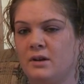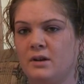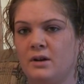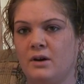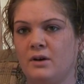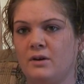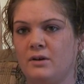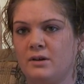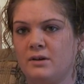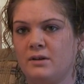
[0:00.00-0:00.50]
a
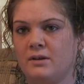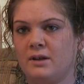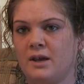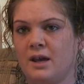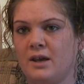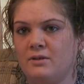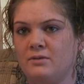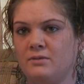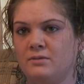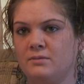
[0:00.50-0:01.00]
hot
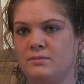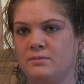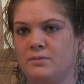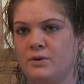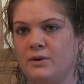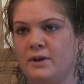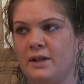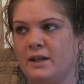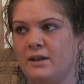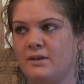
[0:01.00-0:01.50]
kettle
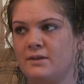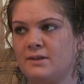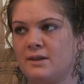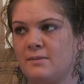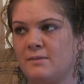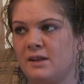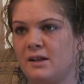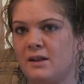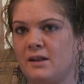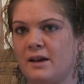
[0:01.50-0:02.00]
boiling or
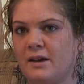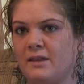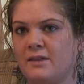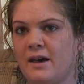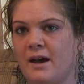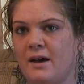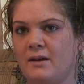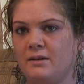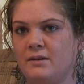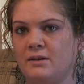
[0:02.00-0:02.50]
something like
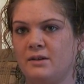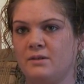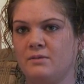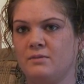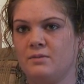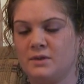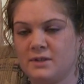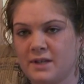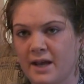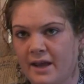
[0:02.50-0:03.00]
that, and you
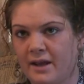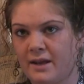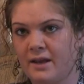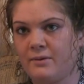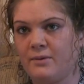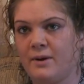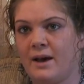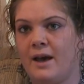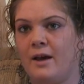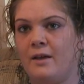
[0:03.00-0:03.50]
would take it
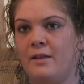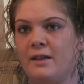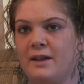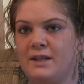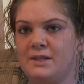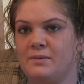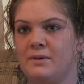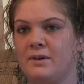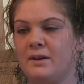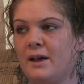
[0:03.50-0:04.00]
away, and
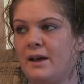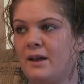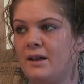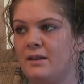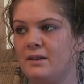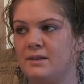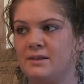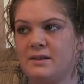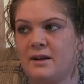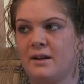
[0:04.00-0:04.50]
that's where, like
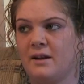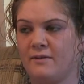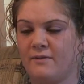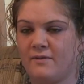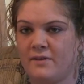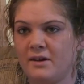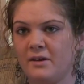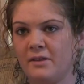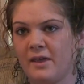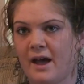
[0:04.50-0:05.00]
in the sun, I
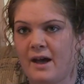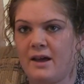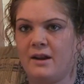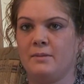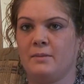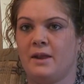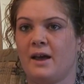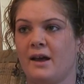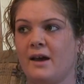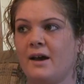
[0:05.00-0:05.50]
feel that, and
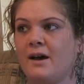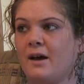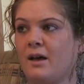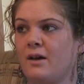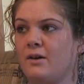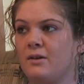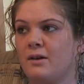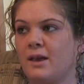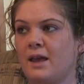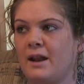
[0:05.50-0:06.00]
I'm like, I've
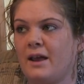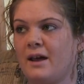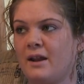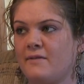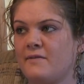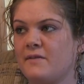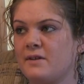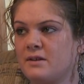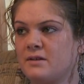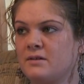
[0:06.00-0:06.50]
got to get out
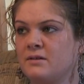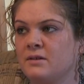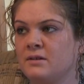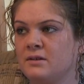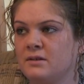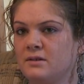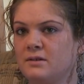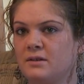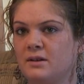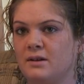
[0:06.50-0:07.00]
of it,
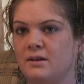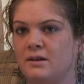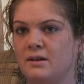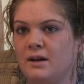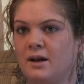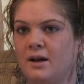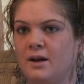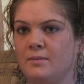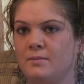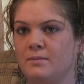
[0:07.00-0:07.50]

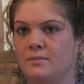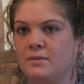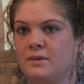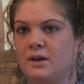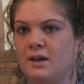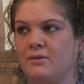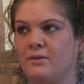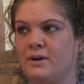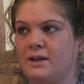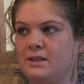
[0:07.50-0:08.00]

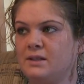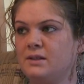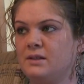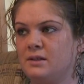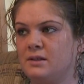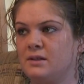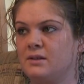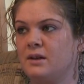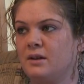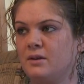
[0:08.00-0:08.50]
otherwise it's
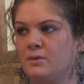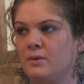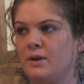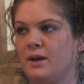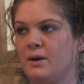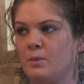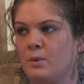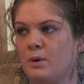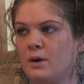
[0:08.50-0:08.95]
just going to get